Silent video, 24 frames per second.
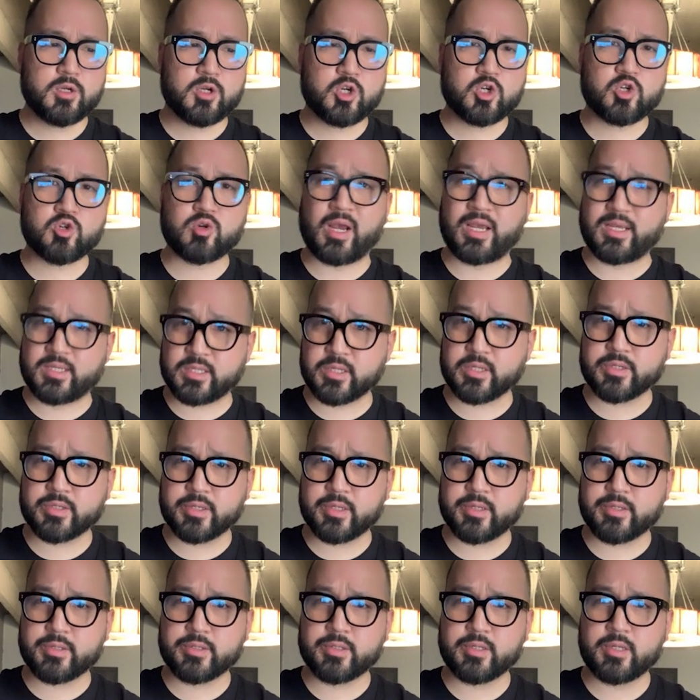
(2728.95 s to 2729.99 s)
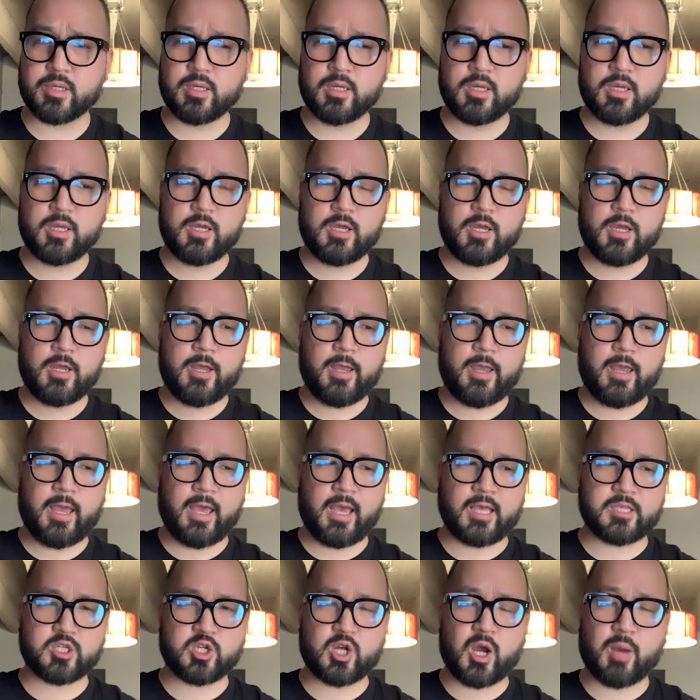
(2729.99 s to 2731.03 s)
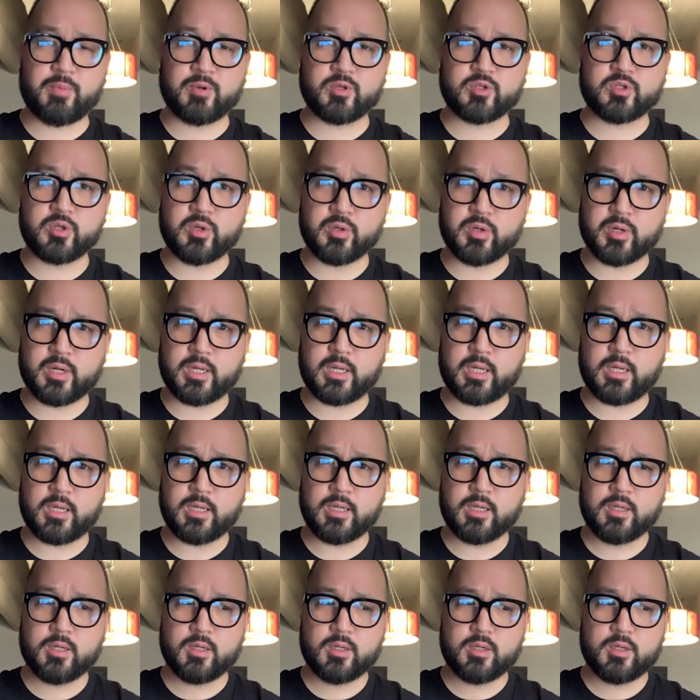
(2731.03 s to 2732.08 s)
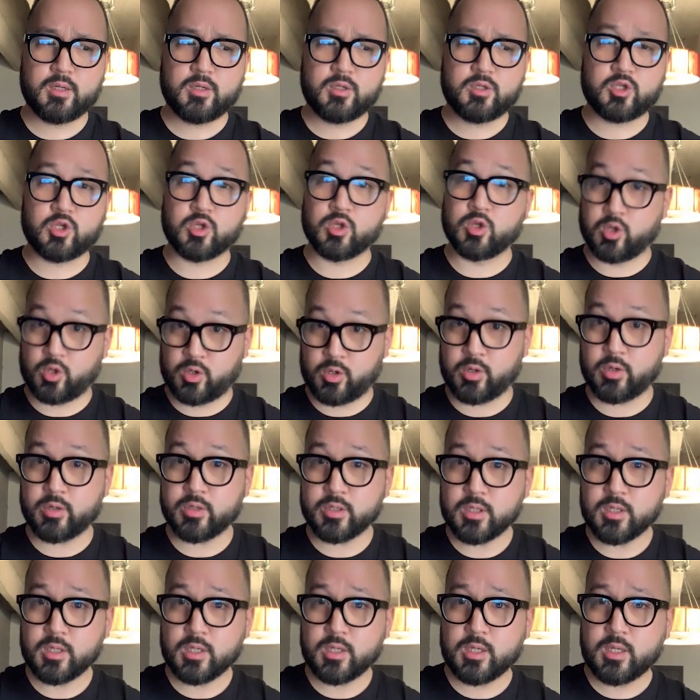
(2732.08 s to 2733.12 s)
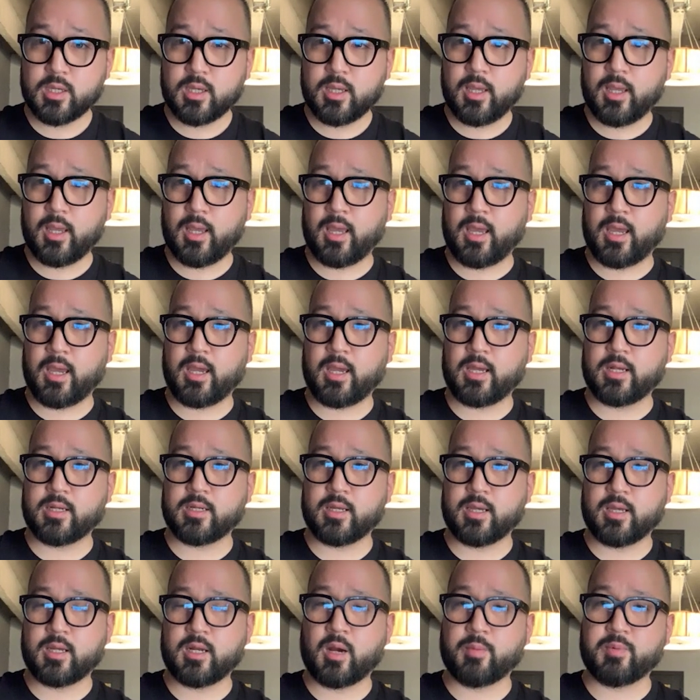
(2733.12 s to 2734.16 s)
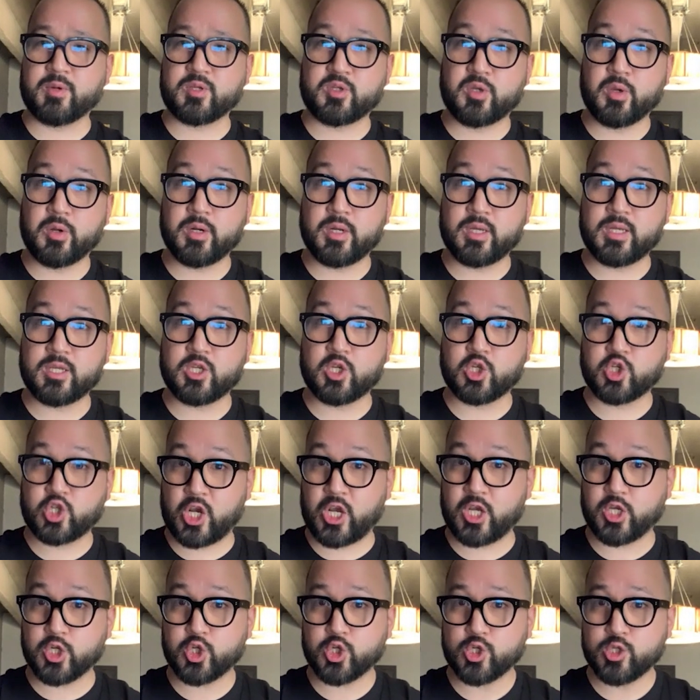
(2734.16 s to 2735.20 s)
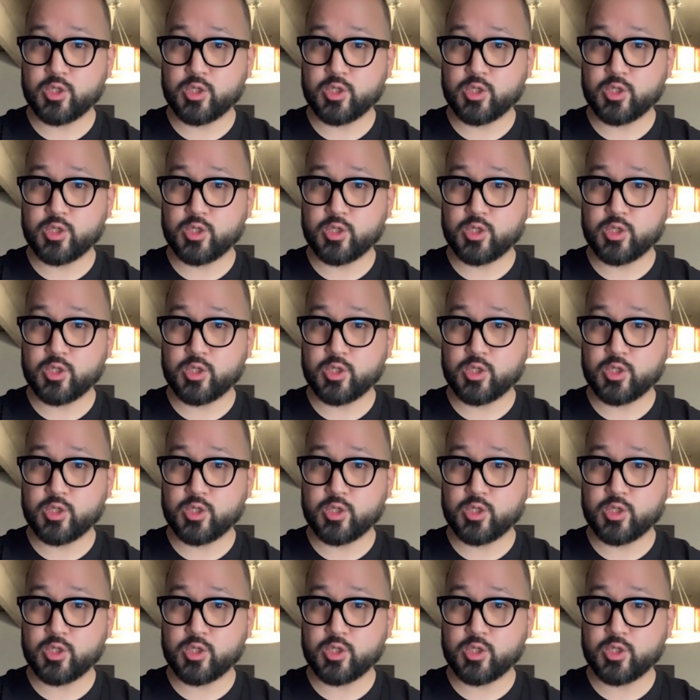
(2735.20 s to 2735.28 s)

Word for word: crises, as an opportunity to learn and an opportunity to change.